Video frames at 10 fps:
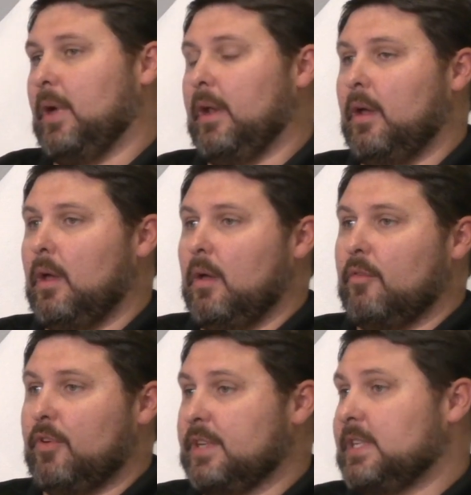But
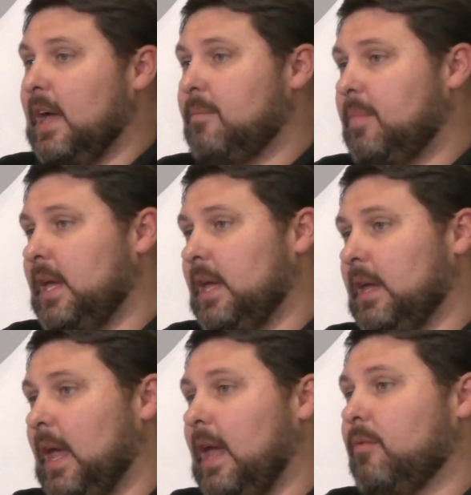for the time
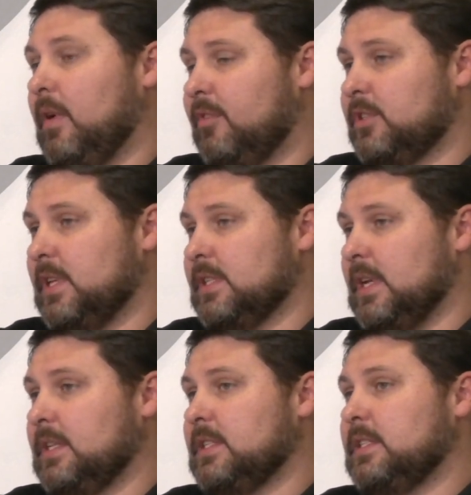being, Eight Rivers as
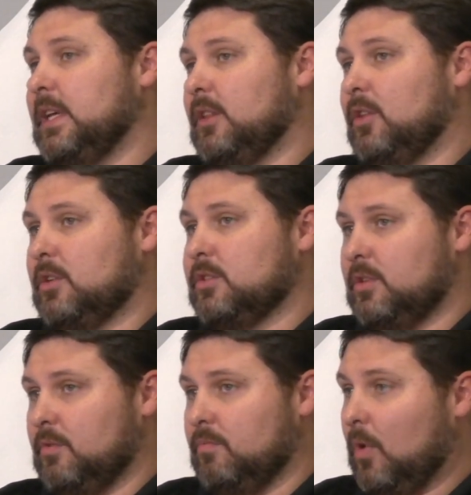an entity looks
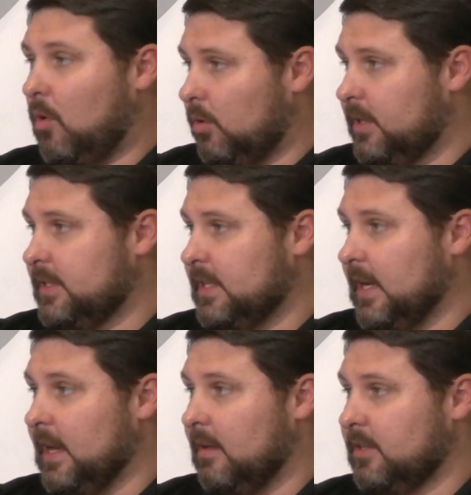to hold its
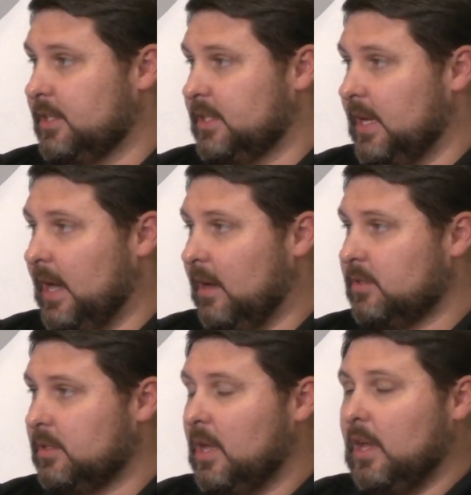technologies
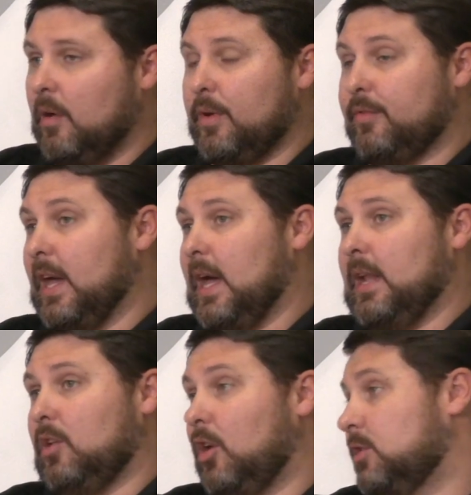in-house. We've
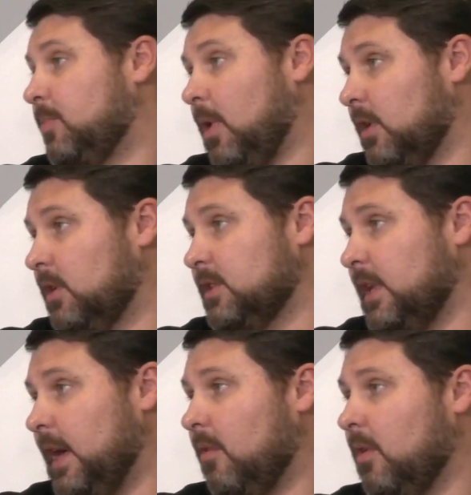got large partners
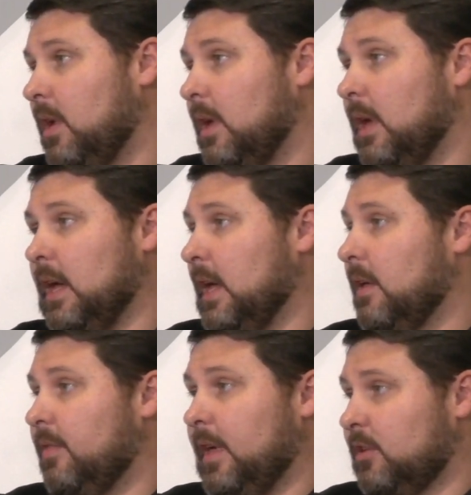now
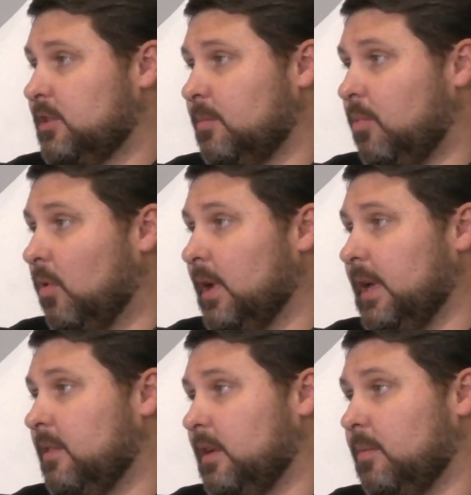that are
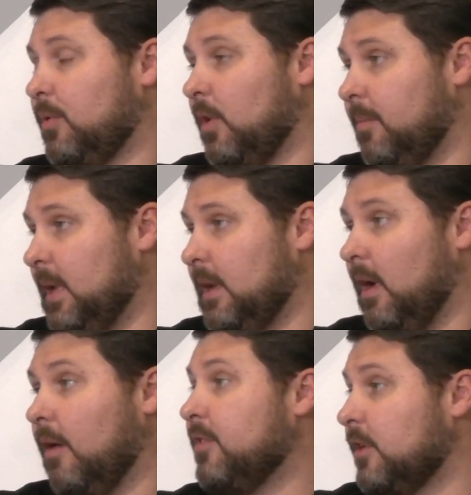supporting the deployment
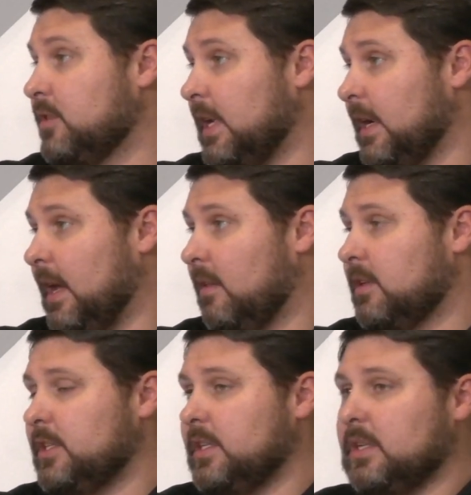of those
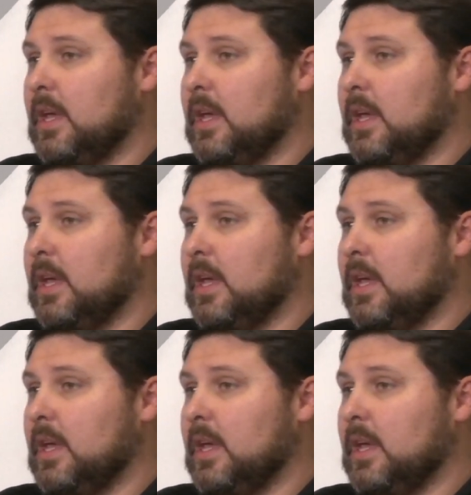technologies.